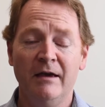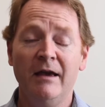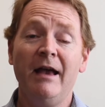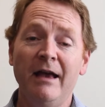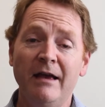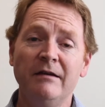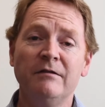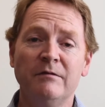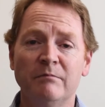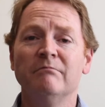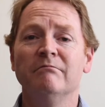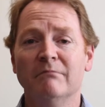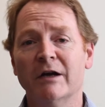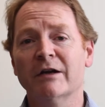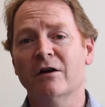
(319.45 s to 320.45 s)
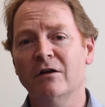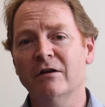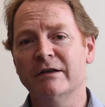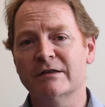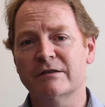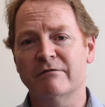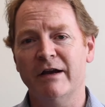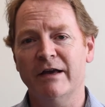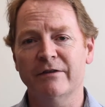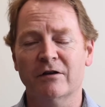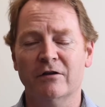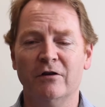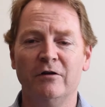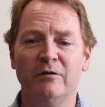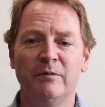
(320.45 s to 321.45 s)
and my colleagues around the
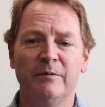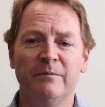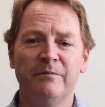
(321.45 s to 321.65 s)
globe.